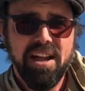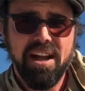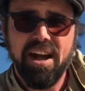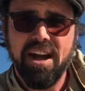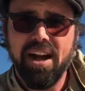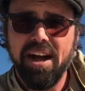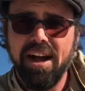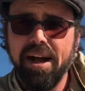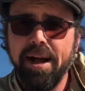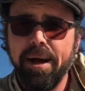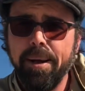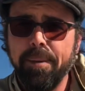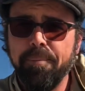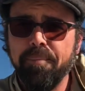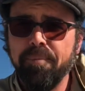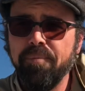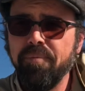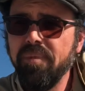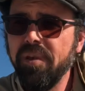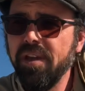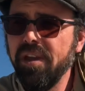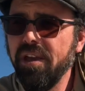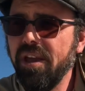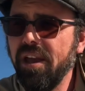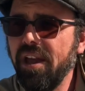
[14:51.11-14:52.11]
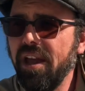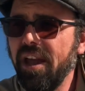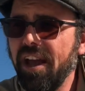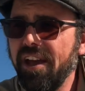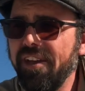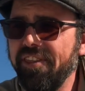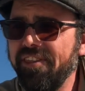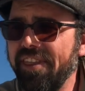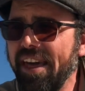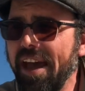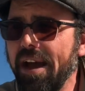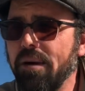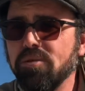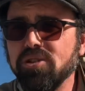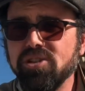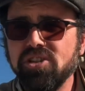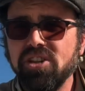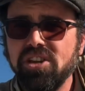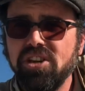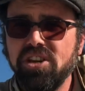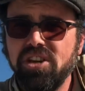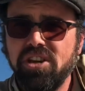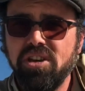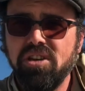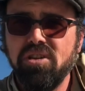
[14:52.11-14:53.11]
That was a
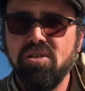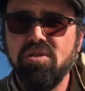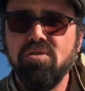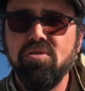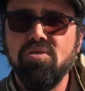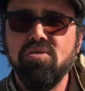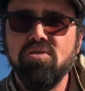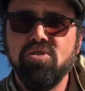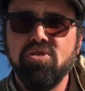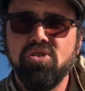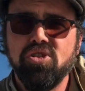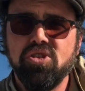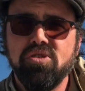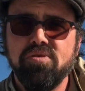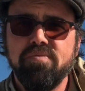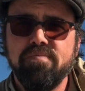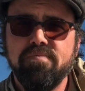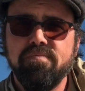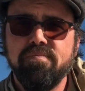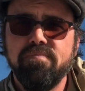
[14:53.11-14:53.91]
huge,